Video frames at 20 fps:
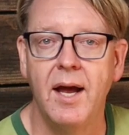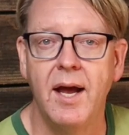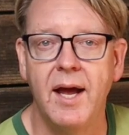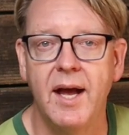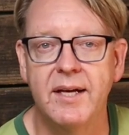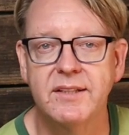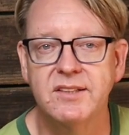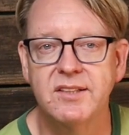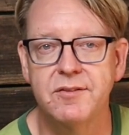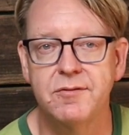
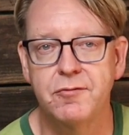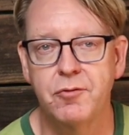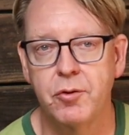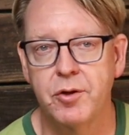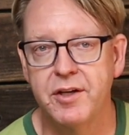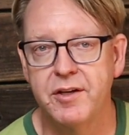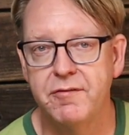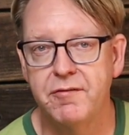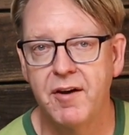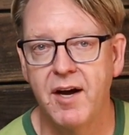
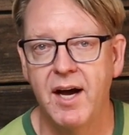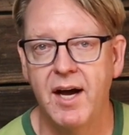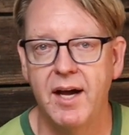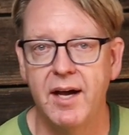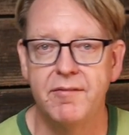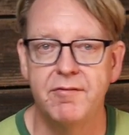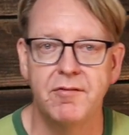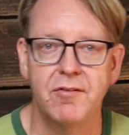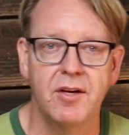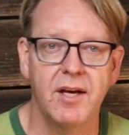
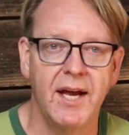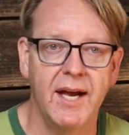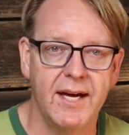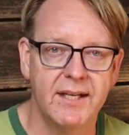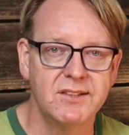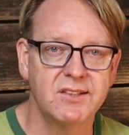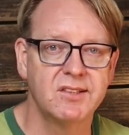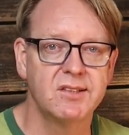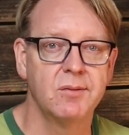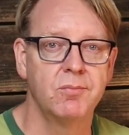XF45
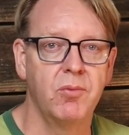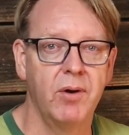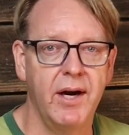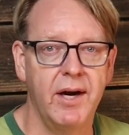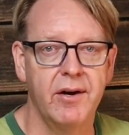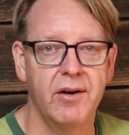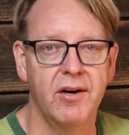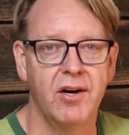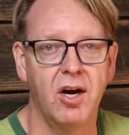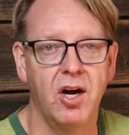adds some
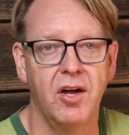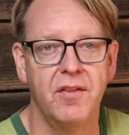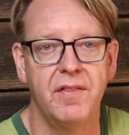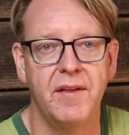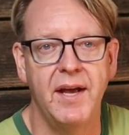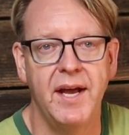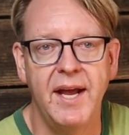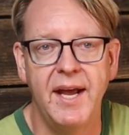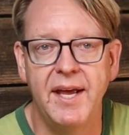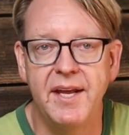wear on
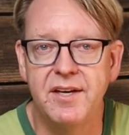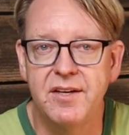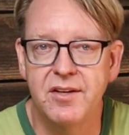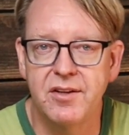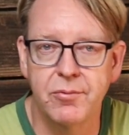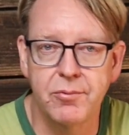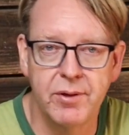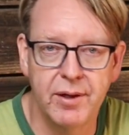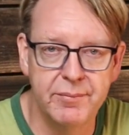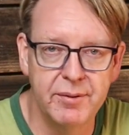the end of
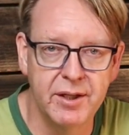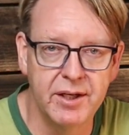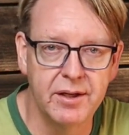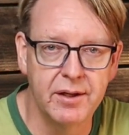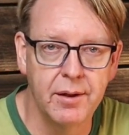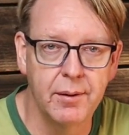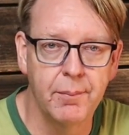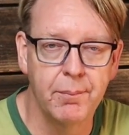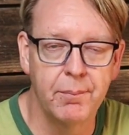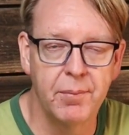the ribbon,
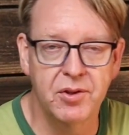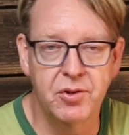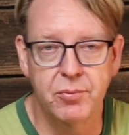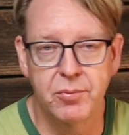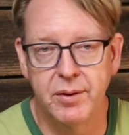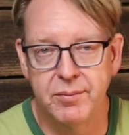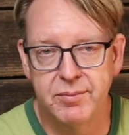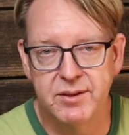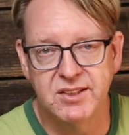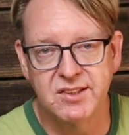but the
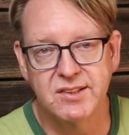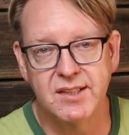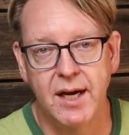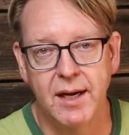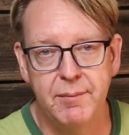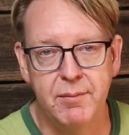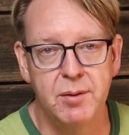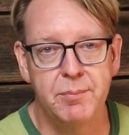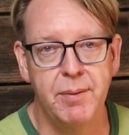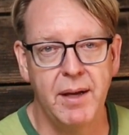ribbon's
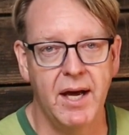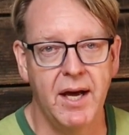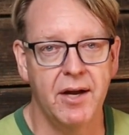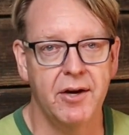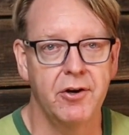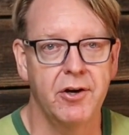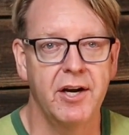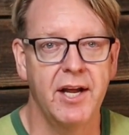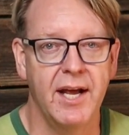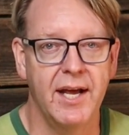diamond
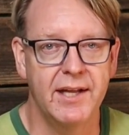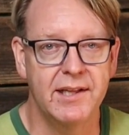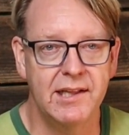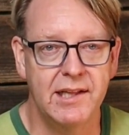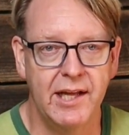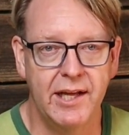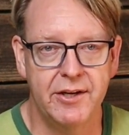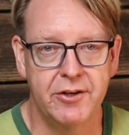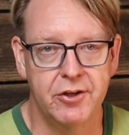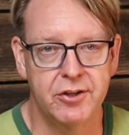pattern and
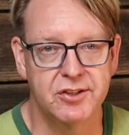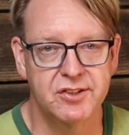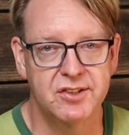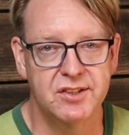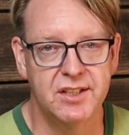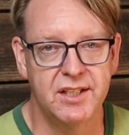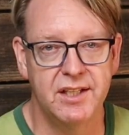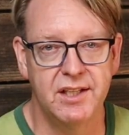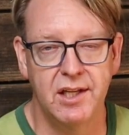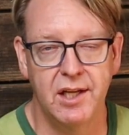letters
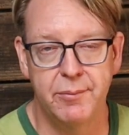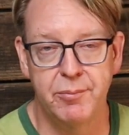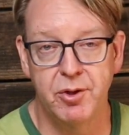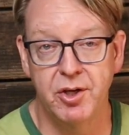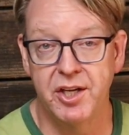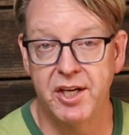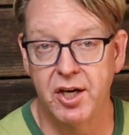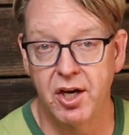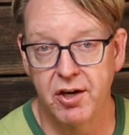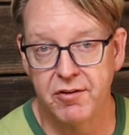in
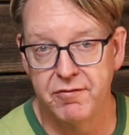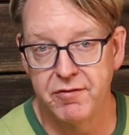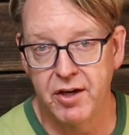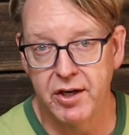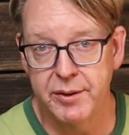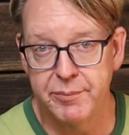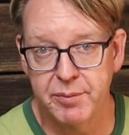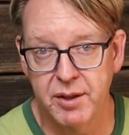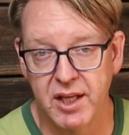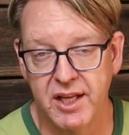Liberty are
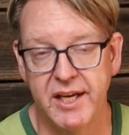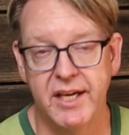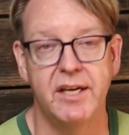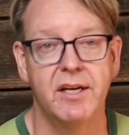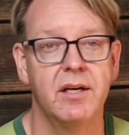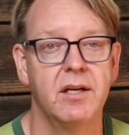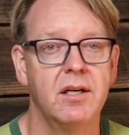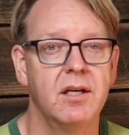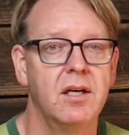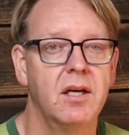very
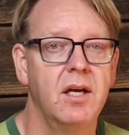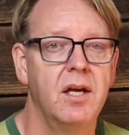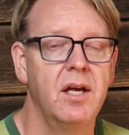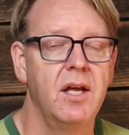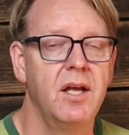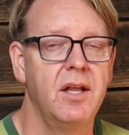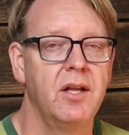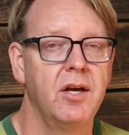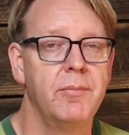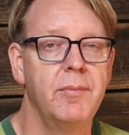plain.
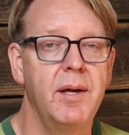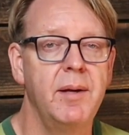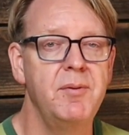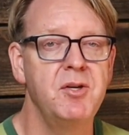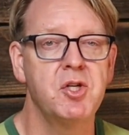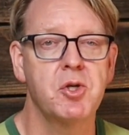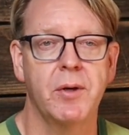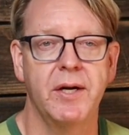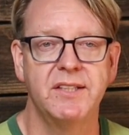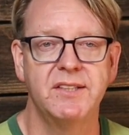There may be
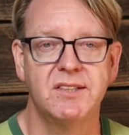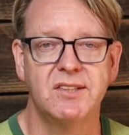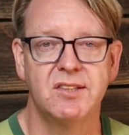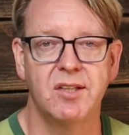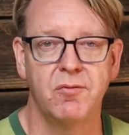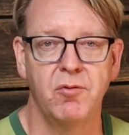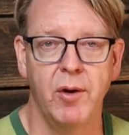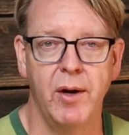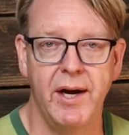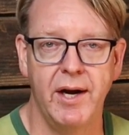traces
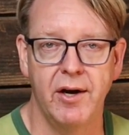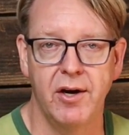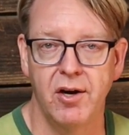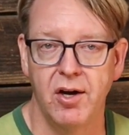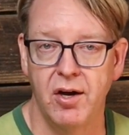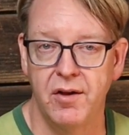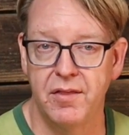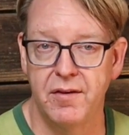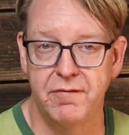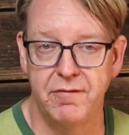of wear
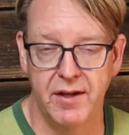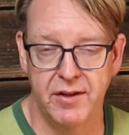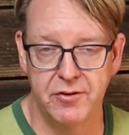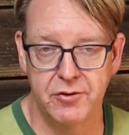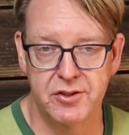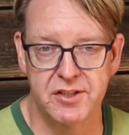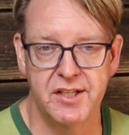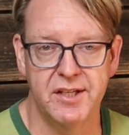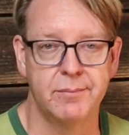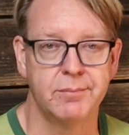on the
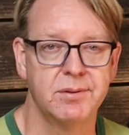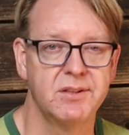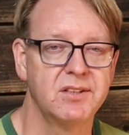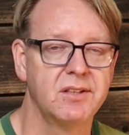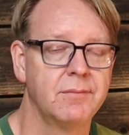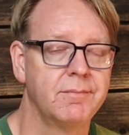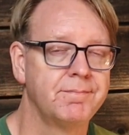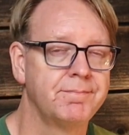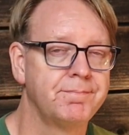feather tips.